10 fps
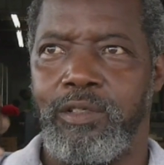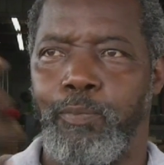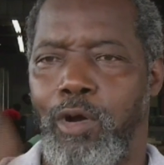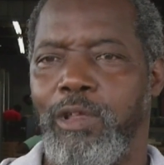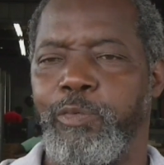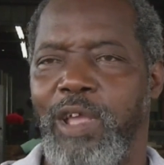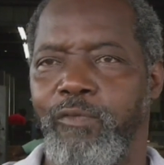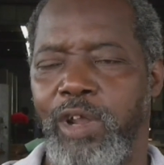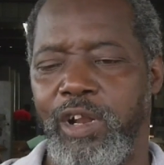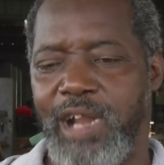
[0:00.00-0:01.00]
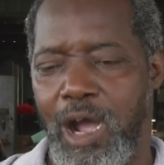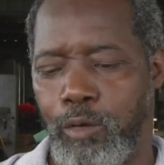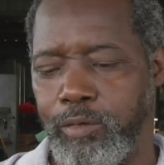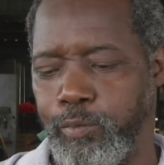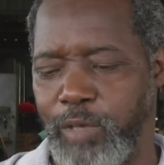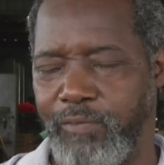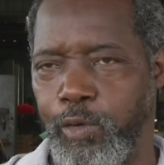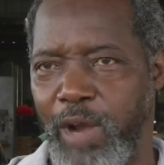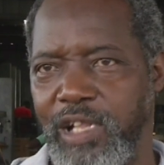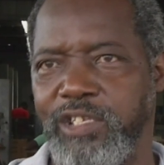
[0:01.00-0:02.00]
The programs we have running now, we
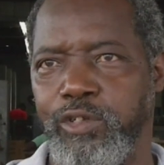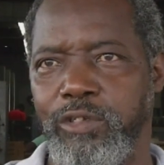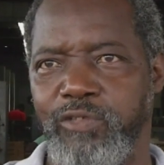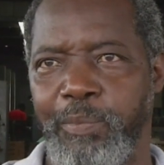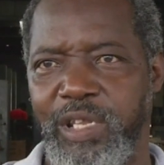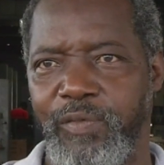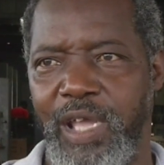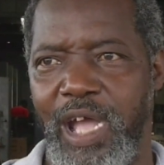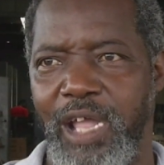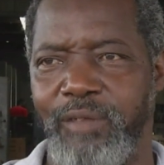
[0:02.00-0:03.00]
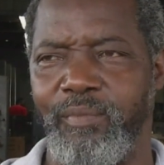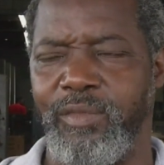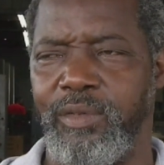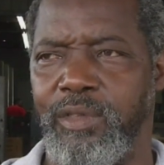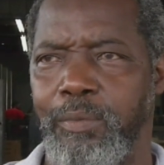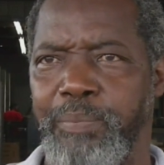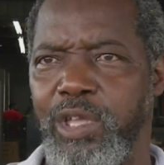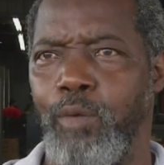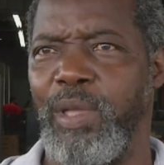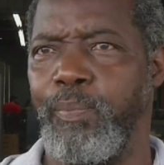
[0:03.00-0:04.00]
have the regular students from BTVI, the
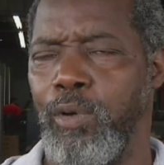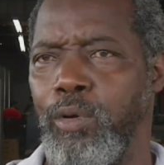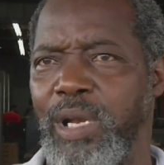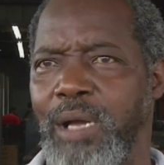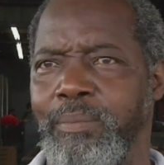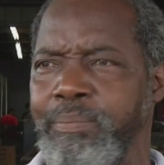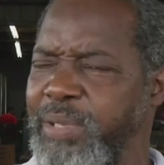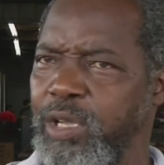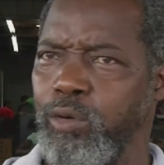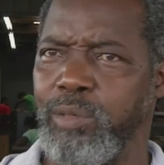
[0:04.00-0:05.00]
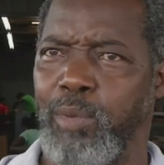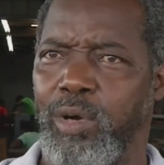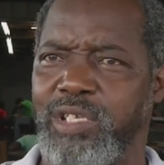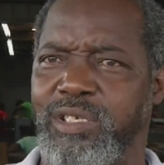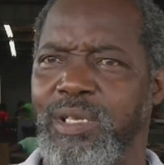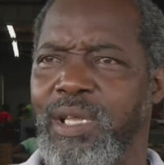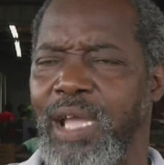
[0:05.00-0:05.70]
BOB program, BO1 Boss.